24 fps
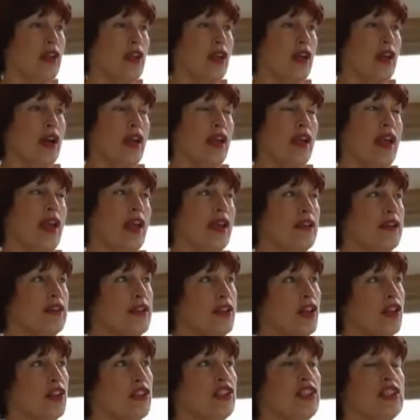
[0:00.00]
I had
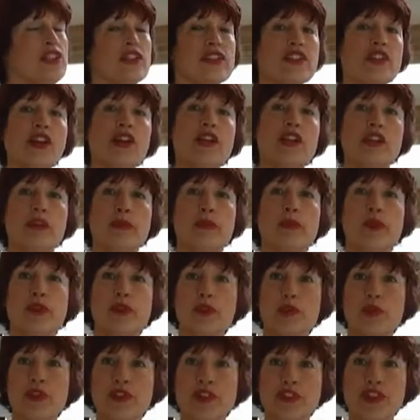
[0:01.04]
a little tiny
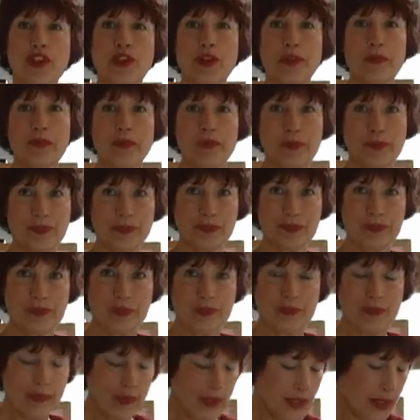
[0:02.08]
bird one time,
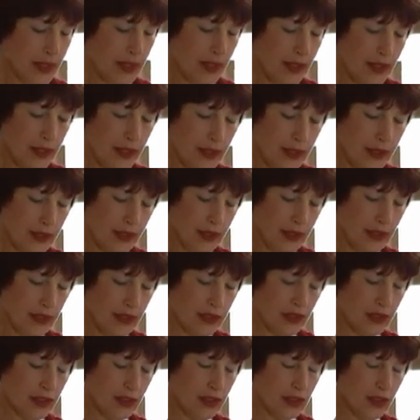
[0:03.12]
a
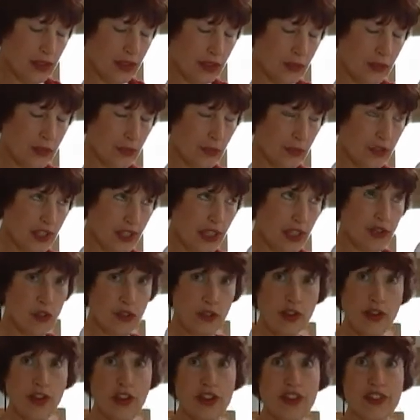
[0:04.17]
little yellow
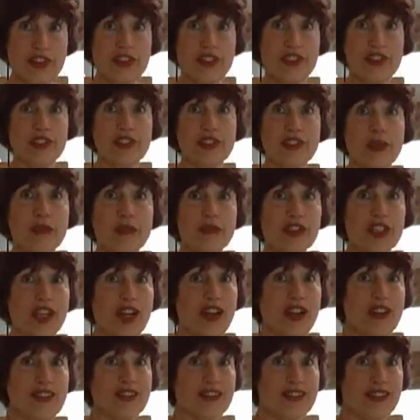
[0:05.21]
cockatiel named
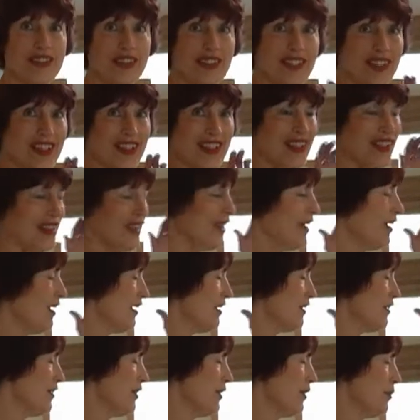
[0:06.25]
Jazz,
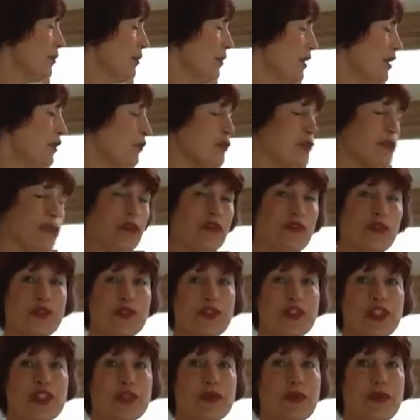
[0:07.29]
and he was my
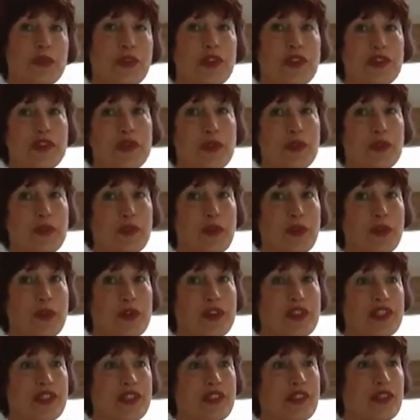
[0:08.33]
first experience with
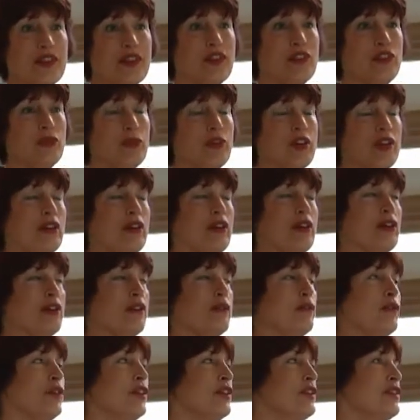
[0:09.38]
birds, and oh my God,
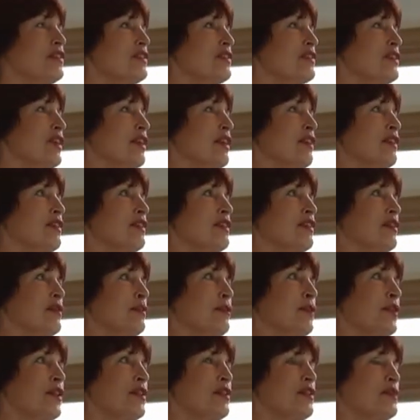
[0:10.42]
we just had the
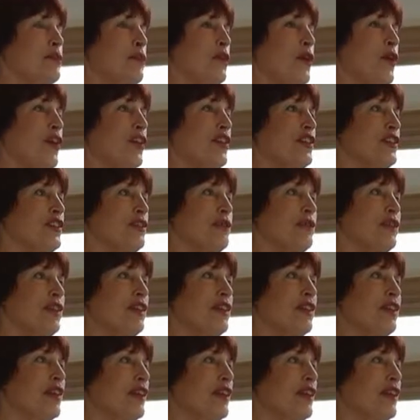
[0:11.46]
biggest bond, and we